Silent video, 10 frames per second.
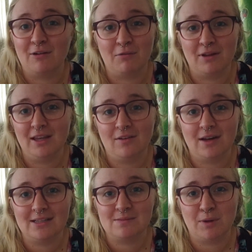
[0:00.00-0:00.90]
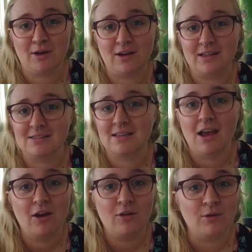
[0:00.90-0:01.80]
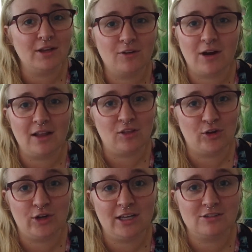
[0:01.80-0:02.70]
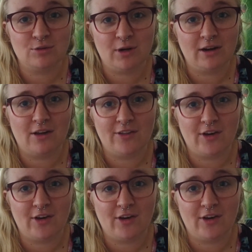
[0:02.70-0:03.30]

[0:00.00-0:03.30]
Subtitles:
a really great experience, really great learning to work on the